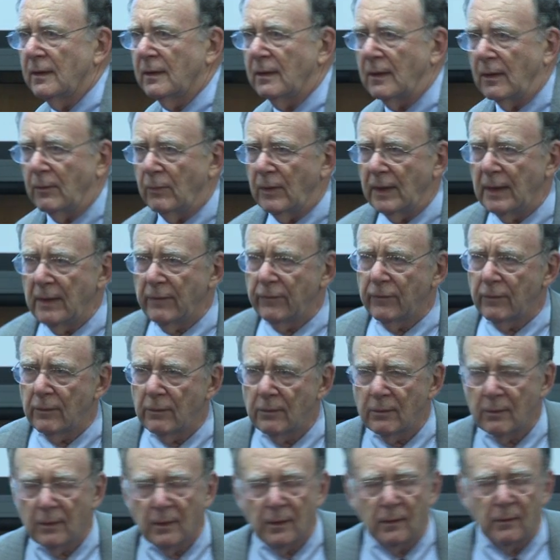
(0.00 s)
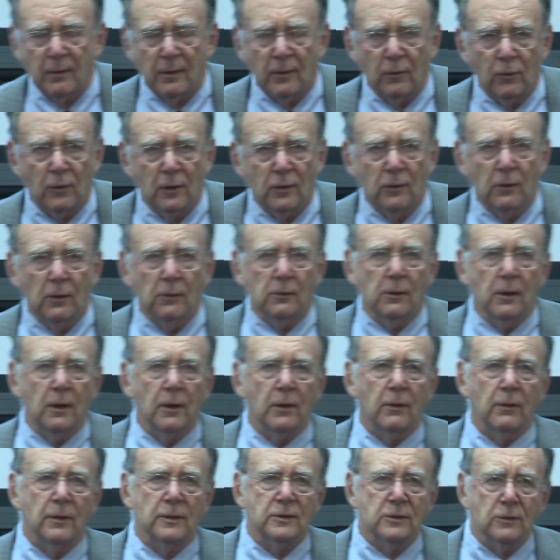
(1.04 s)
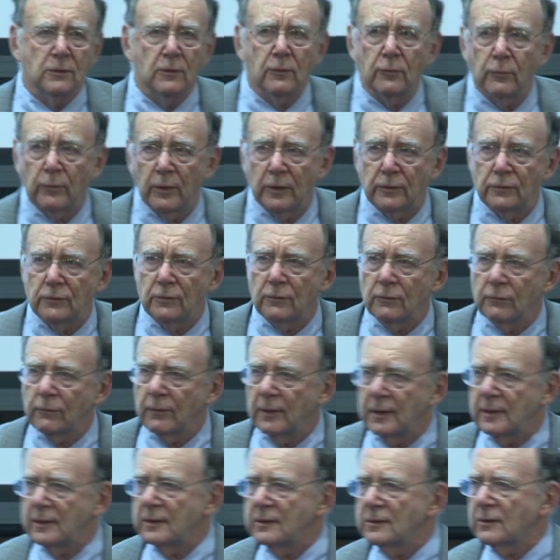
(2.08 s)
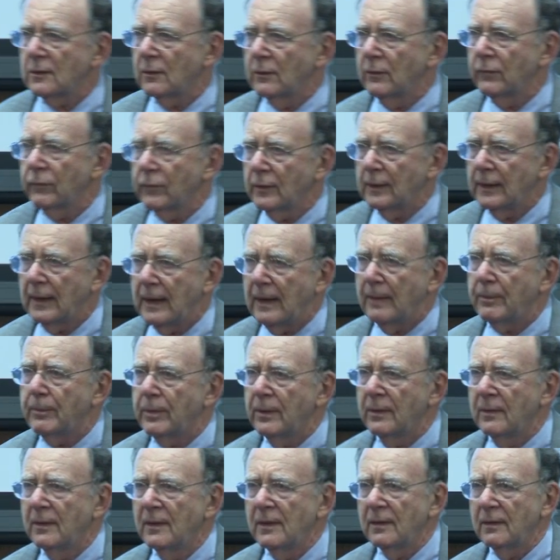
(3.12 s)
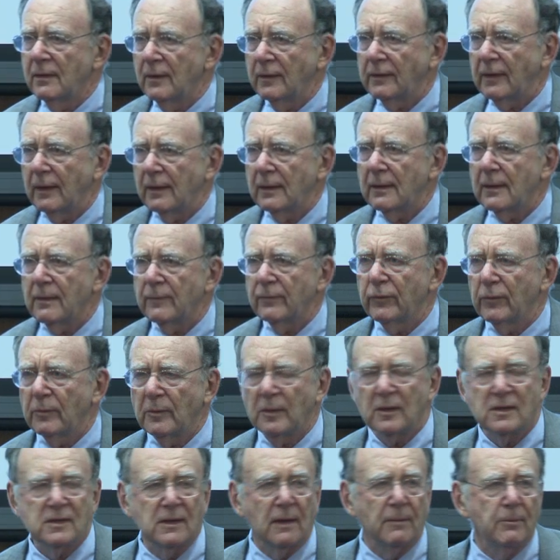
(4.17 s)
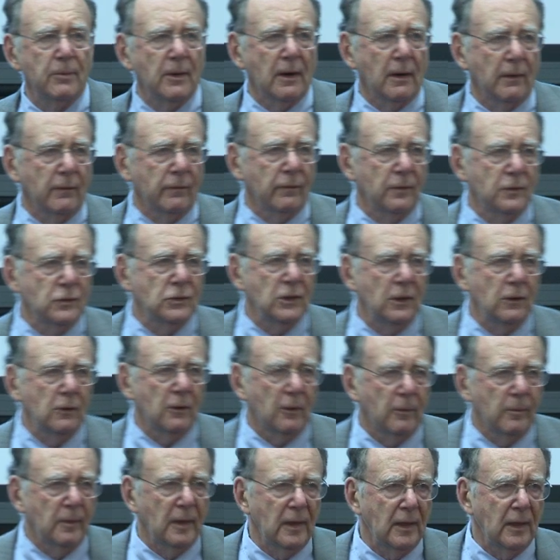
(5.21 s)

that whenever you can no longer assume when two reads overlap that they come from the same part of the genome.